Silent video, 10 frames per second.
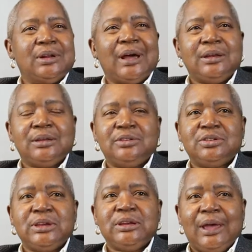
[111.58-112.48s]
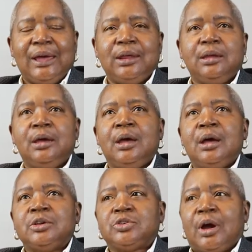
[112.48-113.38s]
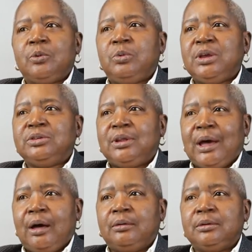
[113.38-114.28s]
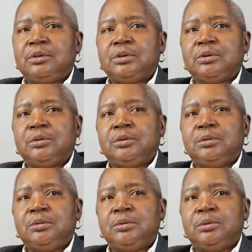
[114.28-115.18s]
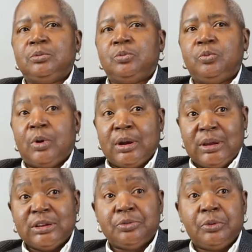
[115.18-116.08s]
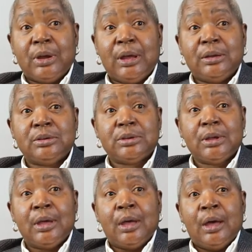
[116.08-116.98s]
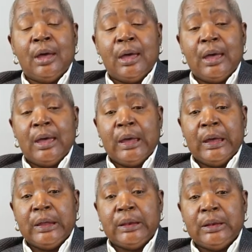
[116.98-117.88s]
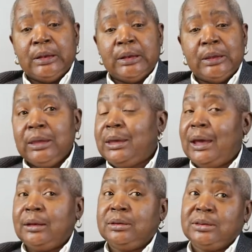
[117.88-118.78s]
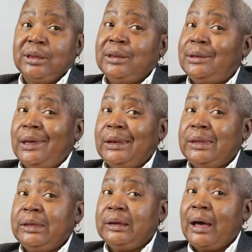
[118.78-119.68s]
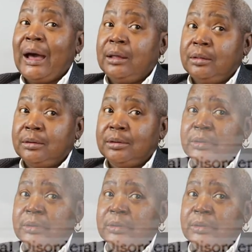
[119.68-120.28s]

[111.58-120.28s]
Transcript: that I didn't see Danny. So I reached out to one of his friends and he hadn't seen Danny either.